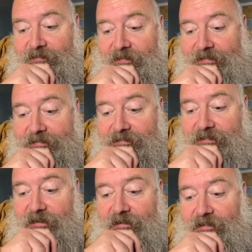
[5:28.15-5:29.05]

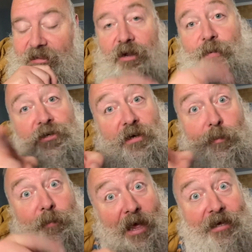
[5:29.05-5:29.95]
And then I'll be
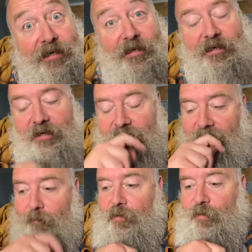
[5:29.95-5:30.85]
coming back in a
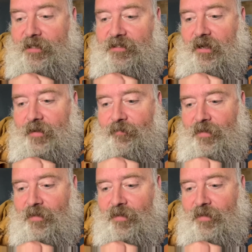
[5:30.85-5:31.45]
couple of weeks' time.